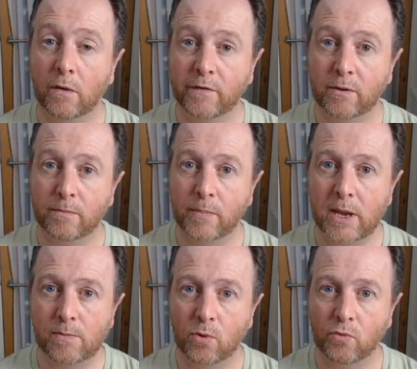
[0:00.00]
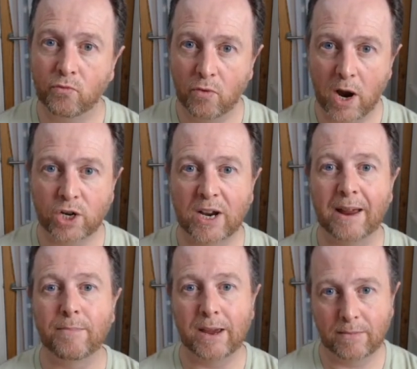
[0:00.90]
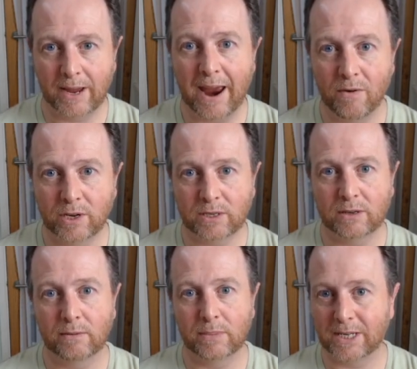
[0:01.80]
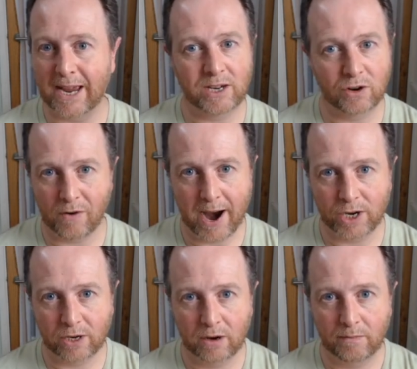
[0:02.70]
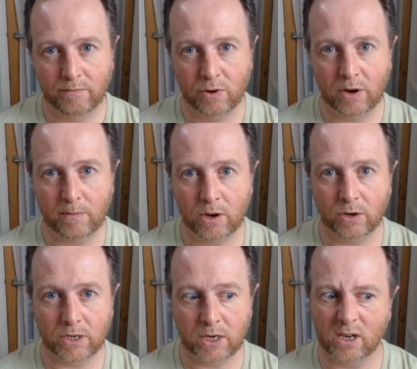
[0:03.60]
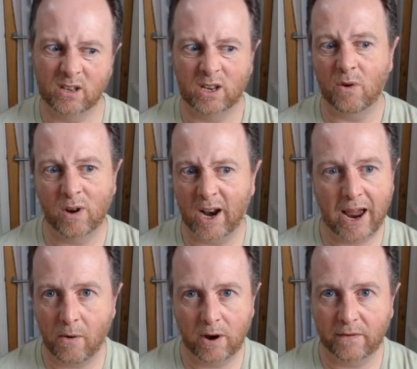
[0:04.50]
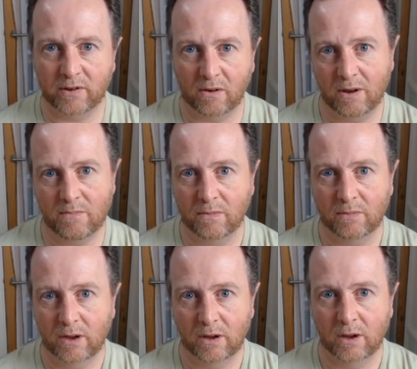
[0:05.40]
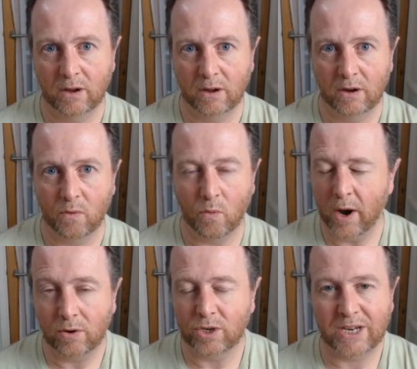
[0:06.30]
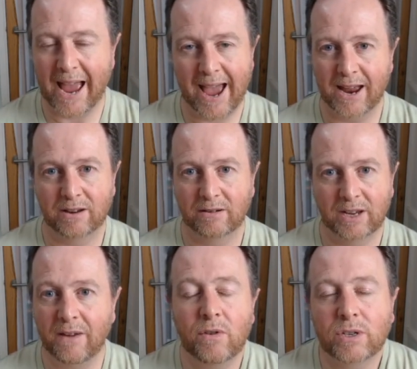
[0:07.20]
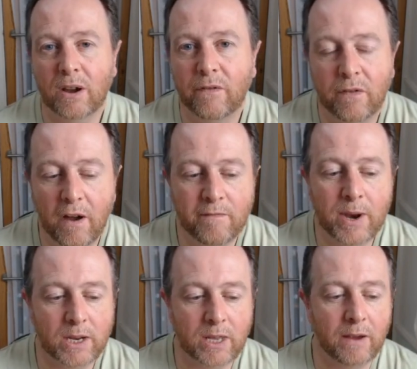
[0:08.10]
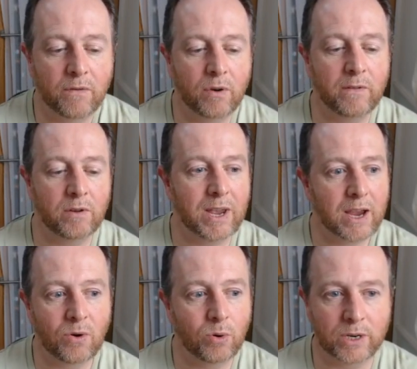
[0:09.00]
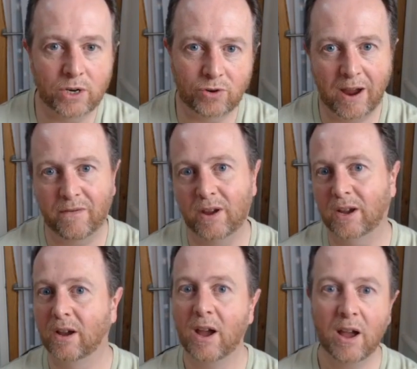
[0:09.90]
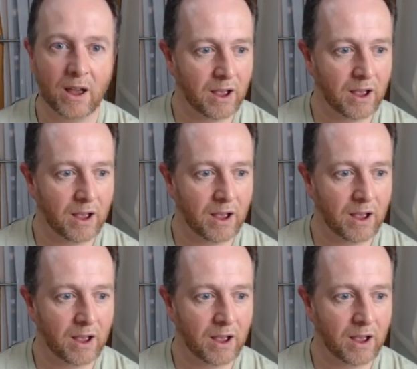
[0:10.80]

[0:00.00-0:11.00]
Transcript: Often people rush and make errors and mistakes and crash purely because they just don't allow enough time. Why not just add? Give yourself 5 minutes, therefore if you get caught in traffic